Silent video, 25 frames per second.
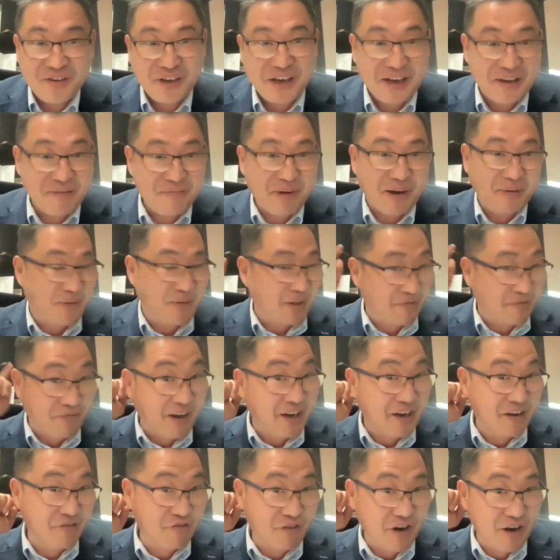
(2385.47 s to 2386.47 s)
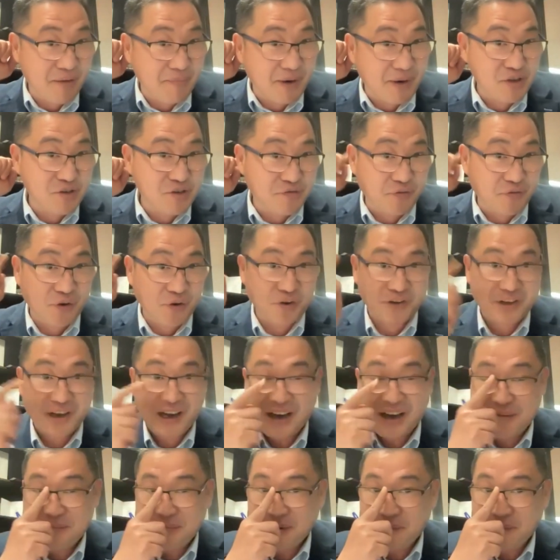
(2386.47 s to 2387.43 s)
Kim, I think thank you very much for your time,